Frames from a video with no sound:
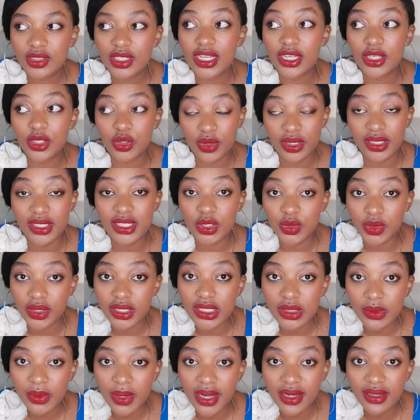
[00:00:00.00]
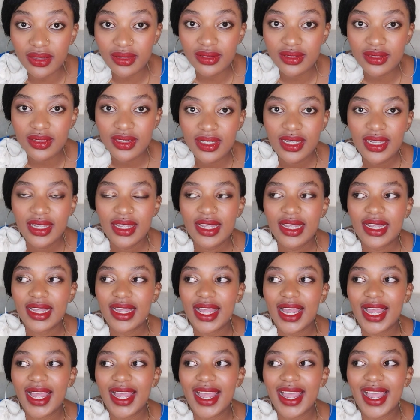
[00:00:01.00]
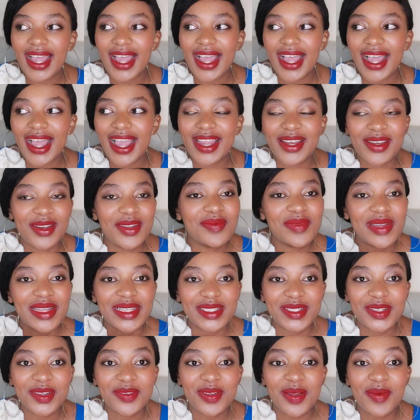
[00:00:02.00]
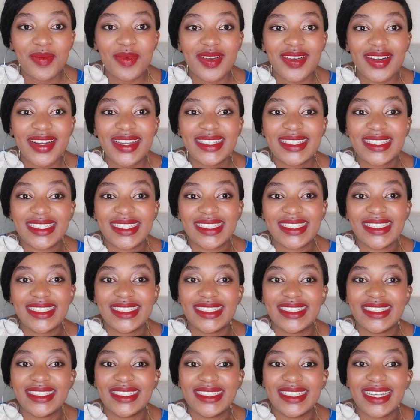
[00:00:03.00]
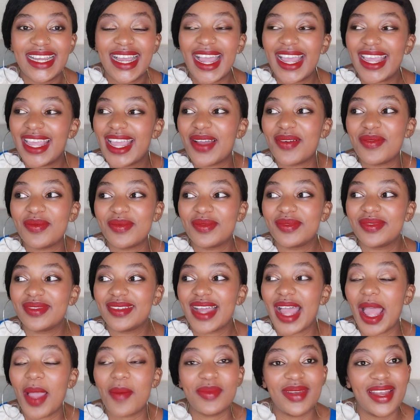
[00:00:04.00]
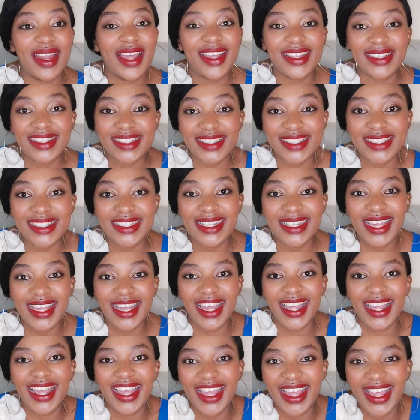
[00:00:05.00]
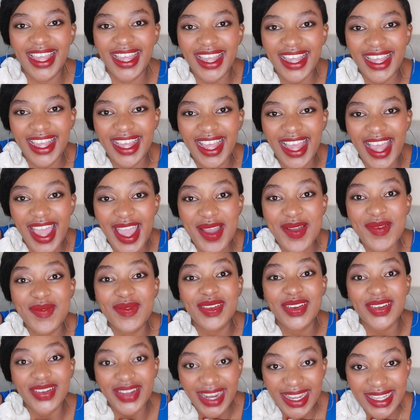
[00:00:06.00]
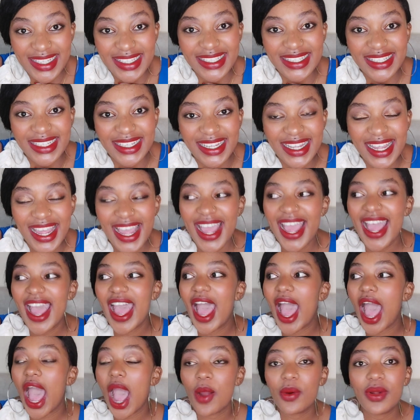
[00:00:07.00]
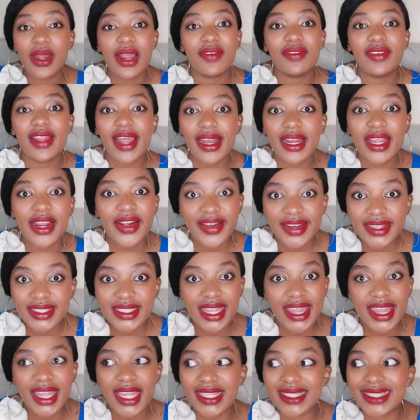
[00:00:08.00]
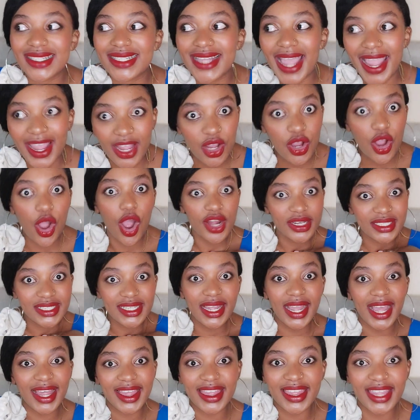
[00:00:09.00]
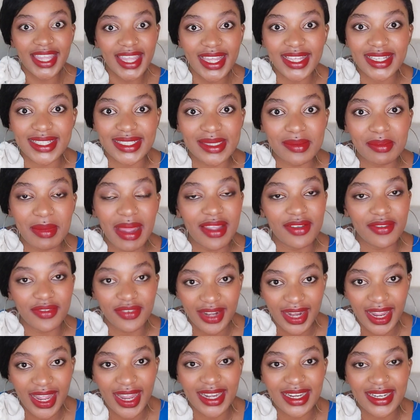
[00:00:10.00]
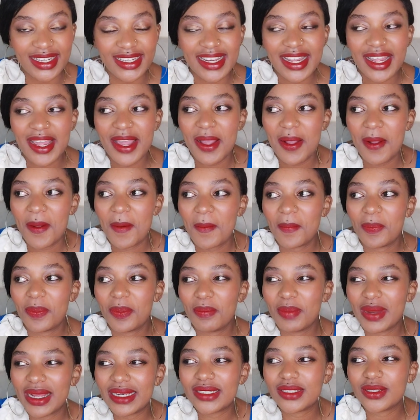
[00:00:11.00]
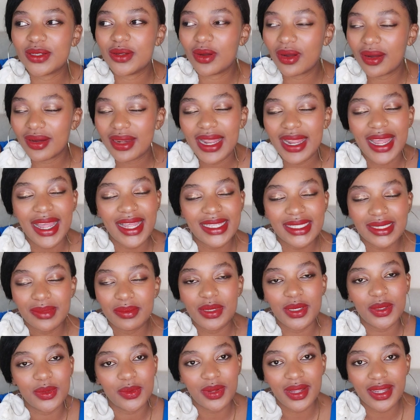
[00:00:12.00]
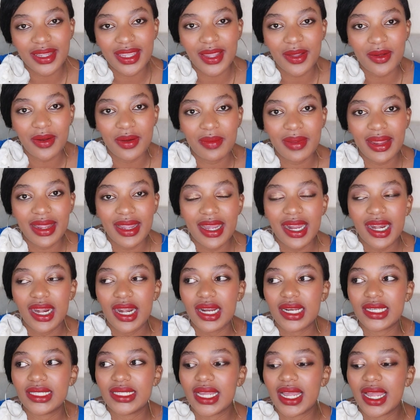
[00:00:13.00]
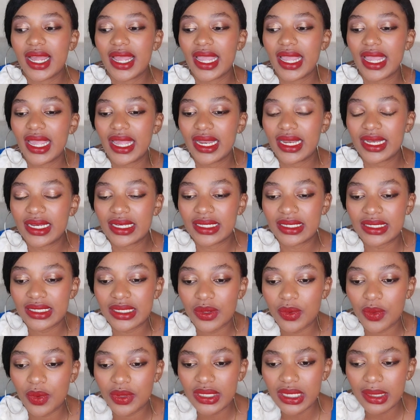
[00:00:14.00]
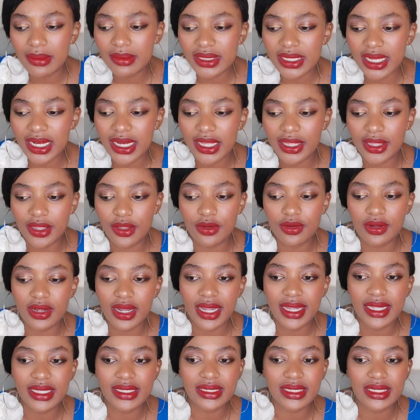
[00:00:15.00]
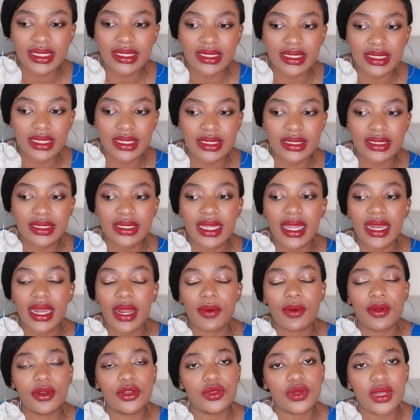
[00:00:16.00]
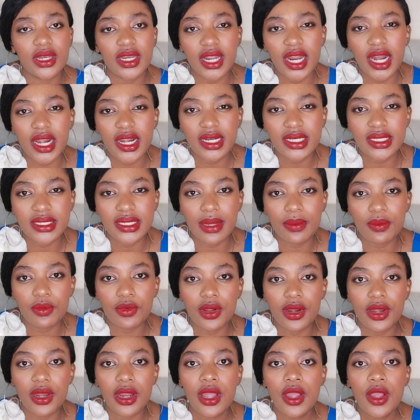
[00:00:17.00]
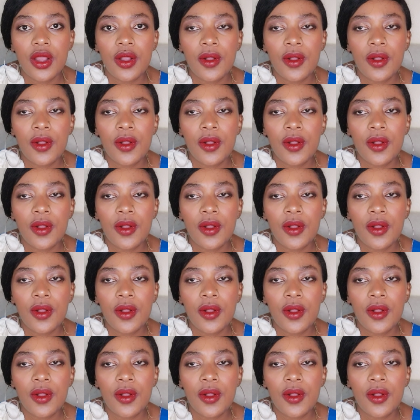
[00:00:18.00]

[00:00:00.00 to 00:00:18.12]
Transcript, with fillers: in 2021, I know myself, I'm crazy. I am, I'm nuts. I am crazy. I would have done crazy things, psychotic things, my friend but God has been working on my character. And what I'm telling you guys is this, and I want to encourage someone